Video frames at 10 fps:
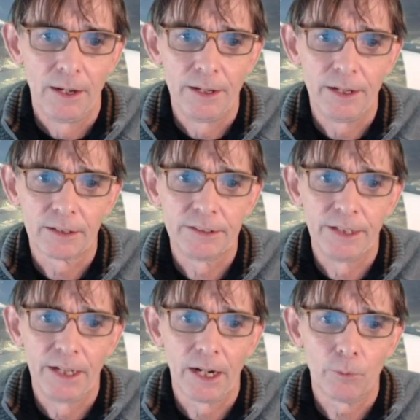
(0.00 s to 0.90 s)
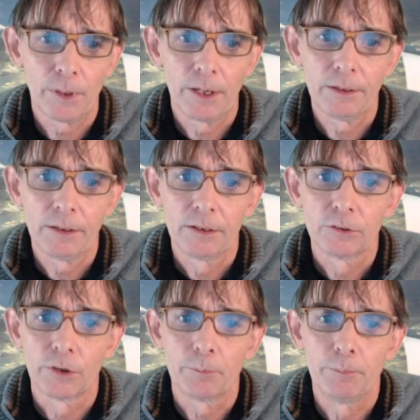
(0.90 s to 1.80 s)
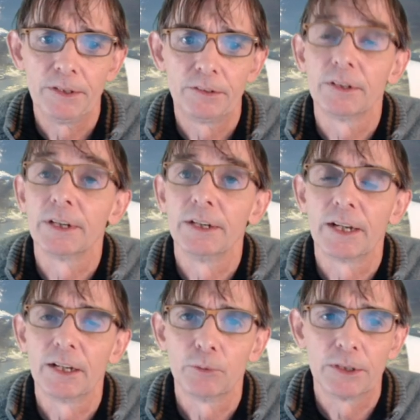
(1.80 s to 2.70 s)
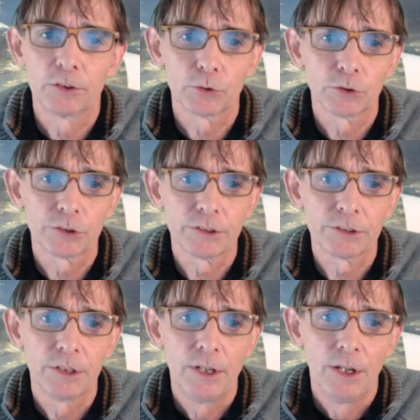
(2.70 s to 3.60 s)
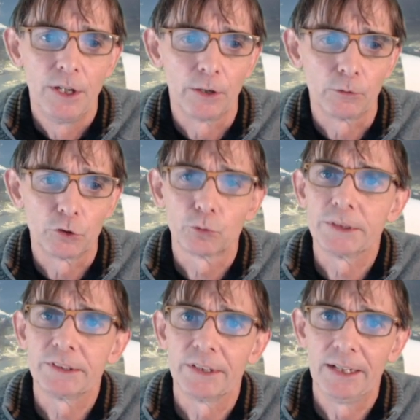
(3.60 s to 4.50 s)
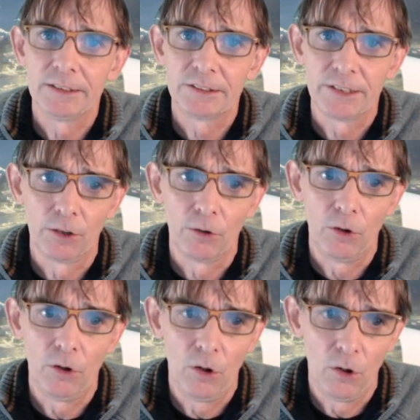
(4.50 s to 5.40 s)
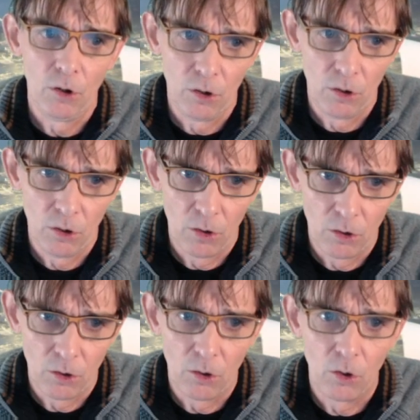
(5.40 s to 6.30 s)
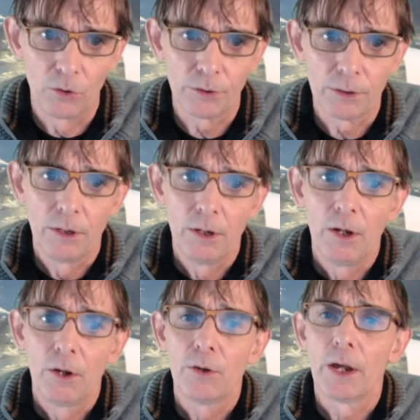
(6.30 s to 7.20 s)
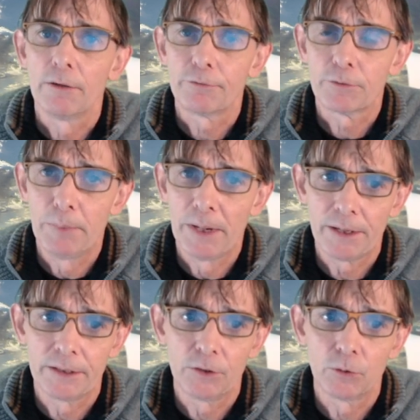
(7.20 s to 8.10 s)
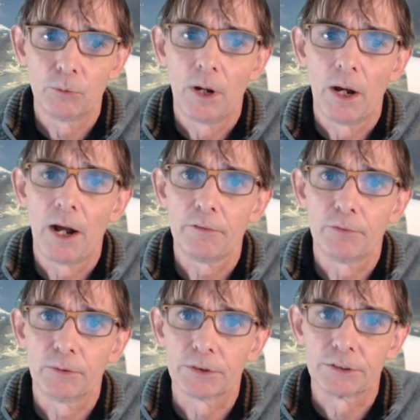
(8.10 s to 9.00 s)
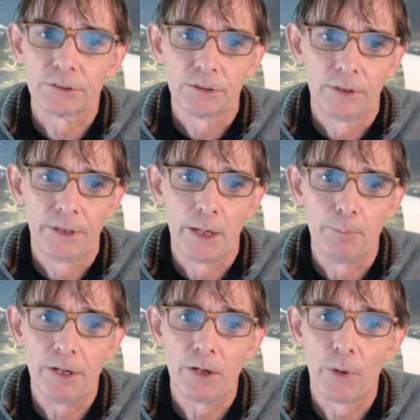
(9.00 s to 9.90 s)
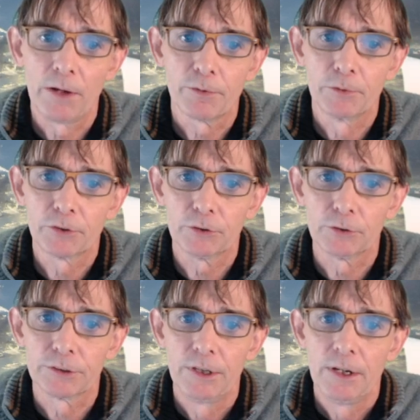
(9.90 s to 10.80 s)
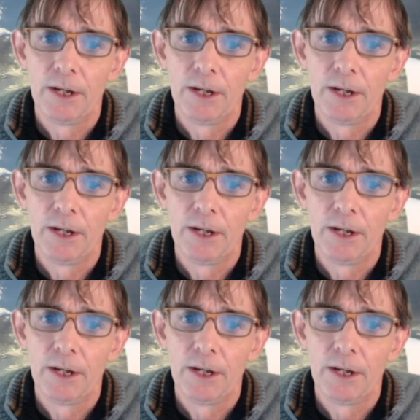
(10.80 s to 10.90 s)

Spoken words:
And here is the arrow again, so that means it indicates where the source is. Now to switch the N channel on, you have to make it into high voltage, namely away from the source.